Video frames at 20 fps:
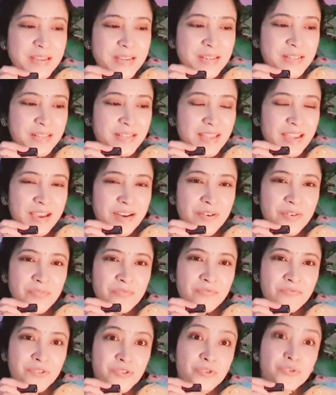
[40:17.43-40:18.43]
they are
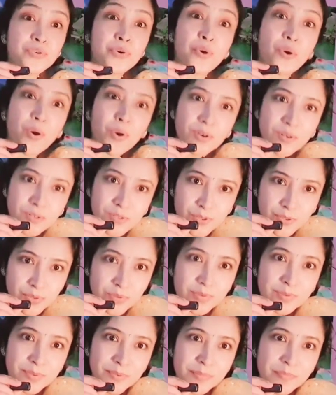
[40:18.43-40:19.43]
drawn to,